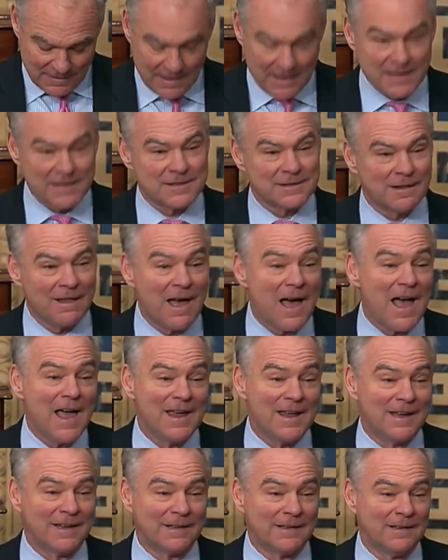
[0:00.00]
His
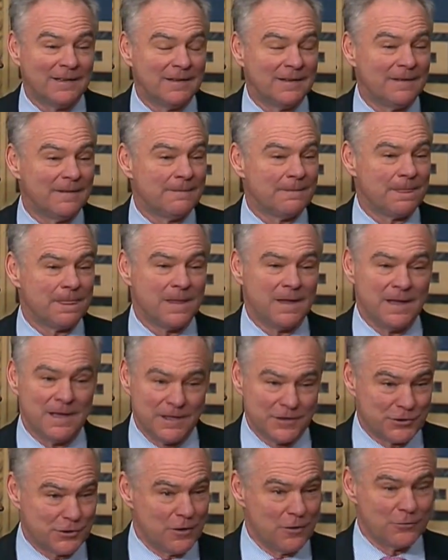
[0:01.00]
lying
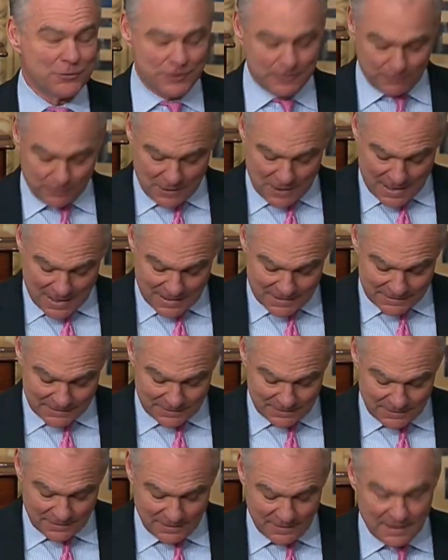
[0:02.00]
is no surprise.